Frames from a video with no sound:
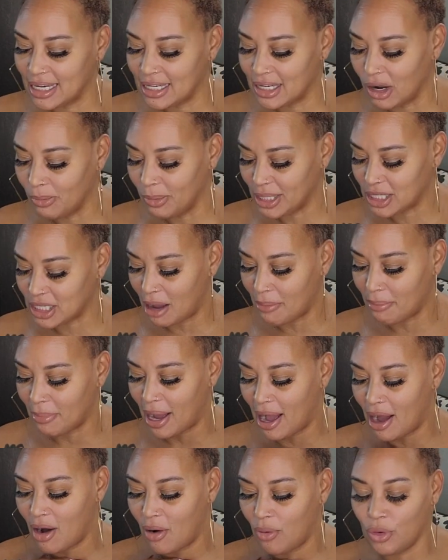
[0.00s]
and don't be talking
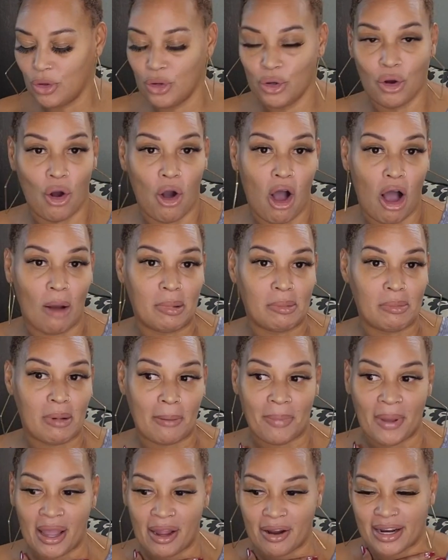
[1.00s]
about well, you gonna all meet
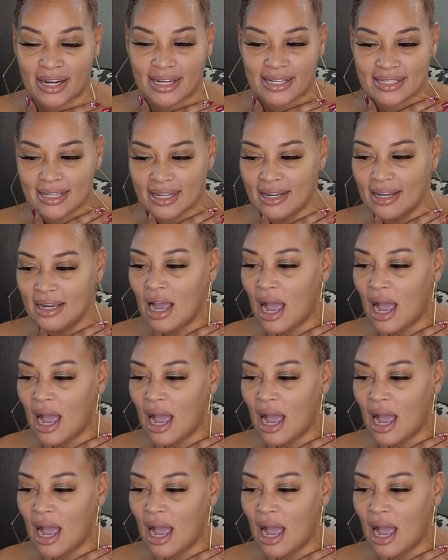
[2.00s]
my parents.